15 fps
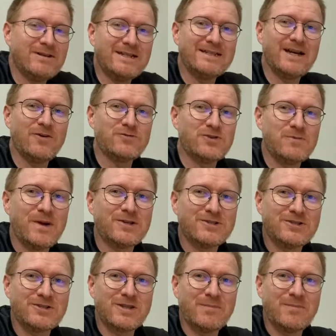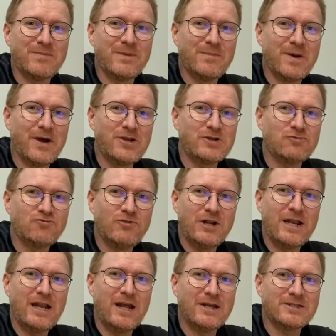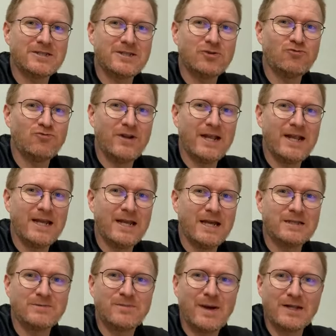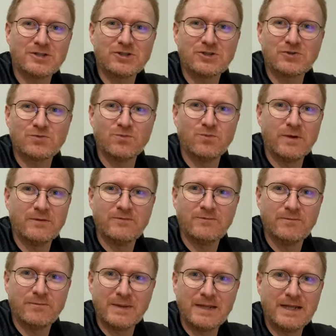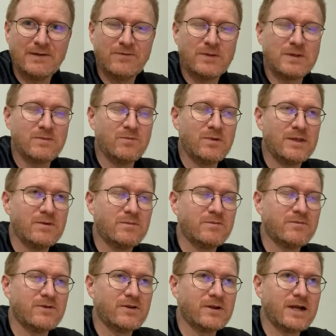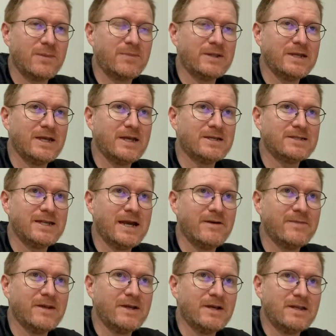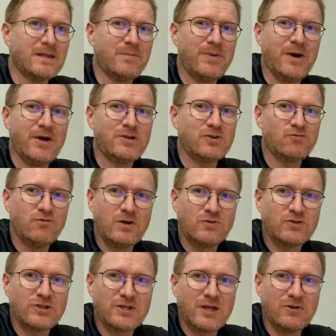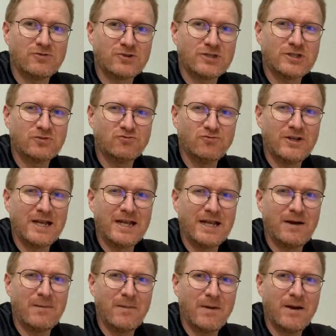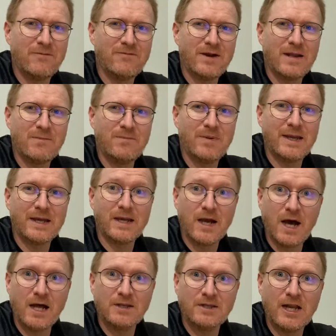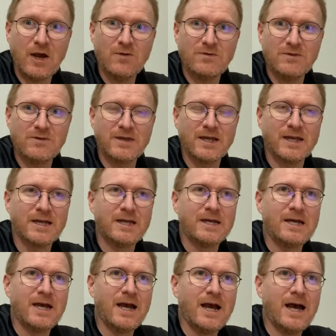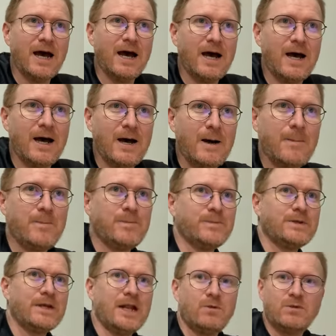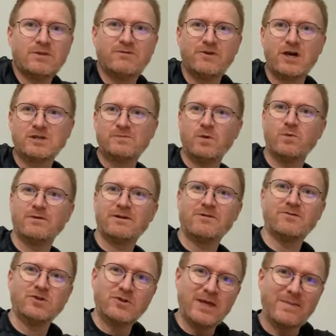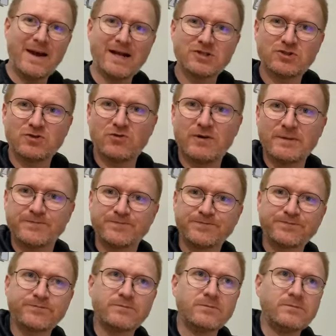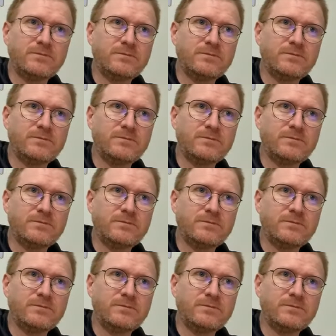we don't really delve too much into the Purge. Are still really, as much as we've been living with them for a couple of years now, the Purge are still really a very big unknown thing. You know, with the Firstborn, we've given you their backstory.